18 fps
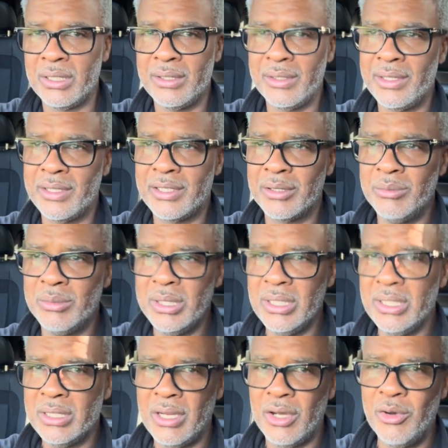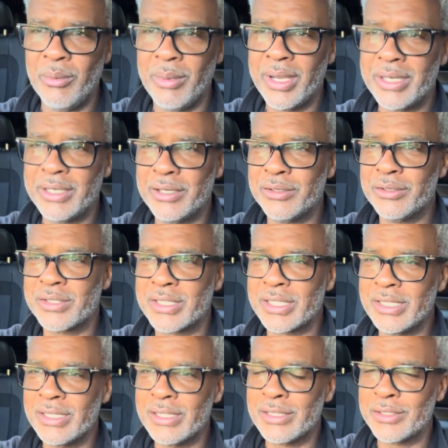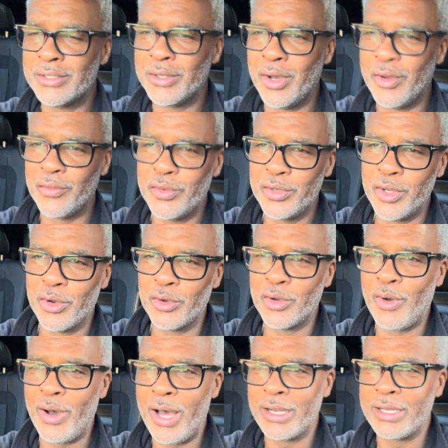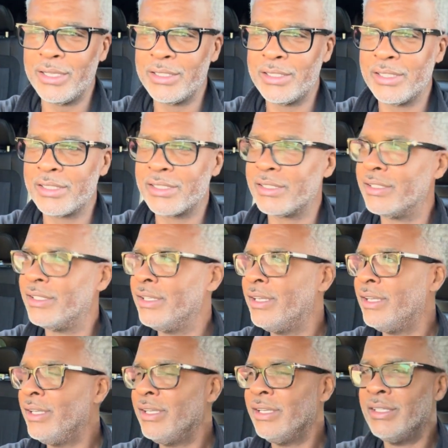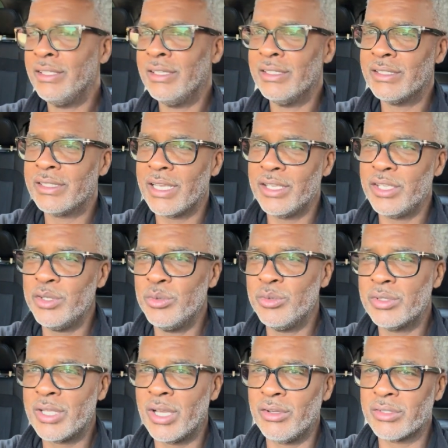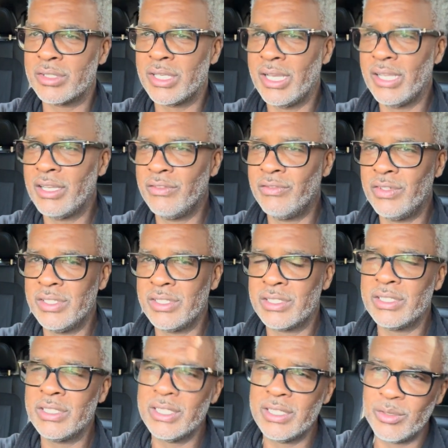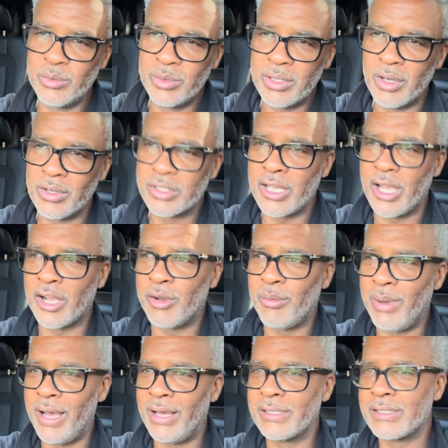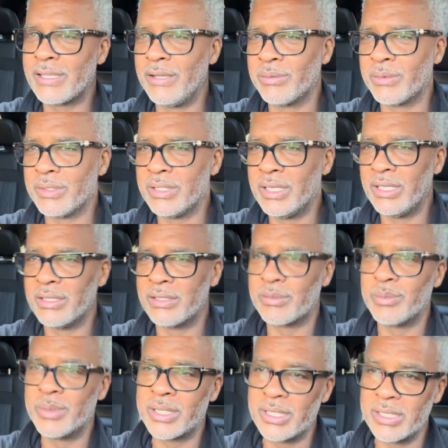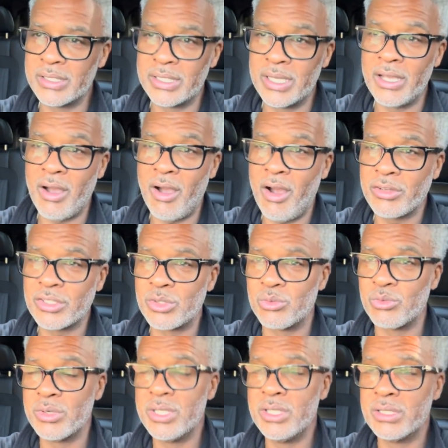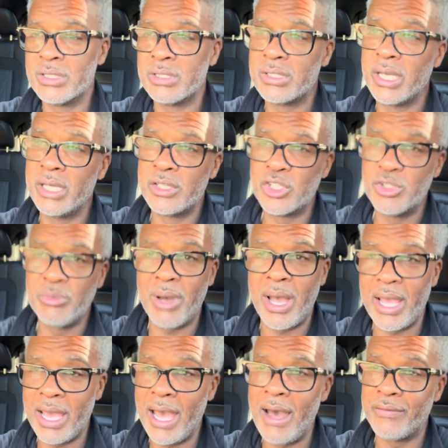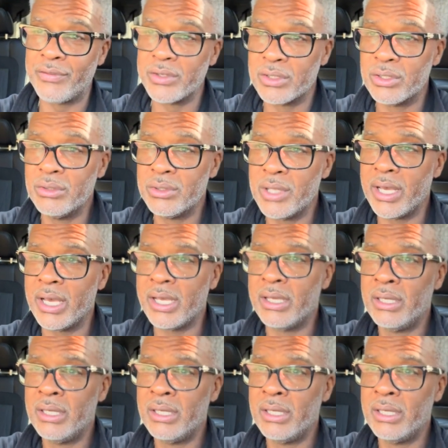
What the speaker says: And to me, it don't make no sense. If you're gonna go out there just to say you was on television, then we're gonna talk about something else, because there are some reasons that you might have to do that.